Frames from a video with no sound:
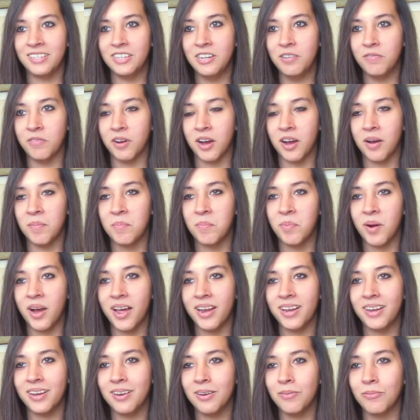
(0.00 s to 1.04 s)
diva,
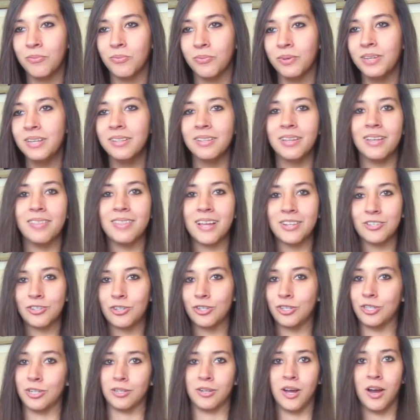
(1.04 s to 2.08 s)
but really that's
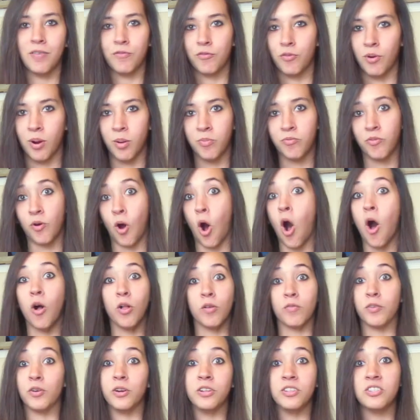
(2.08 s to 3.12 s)
just a cover-up for
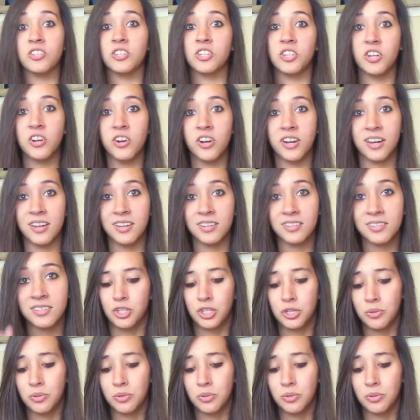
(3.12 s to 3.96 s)
all of her insecurities.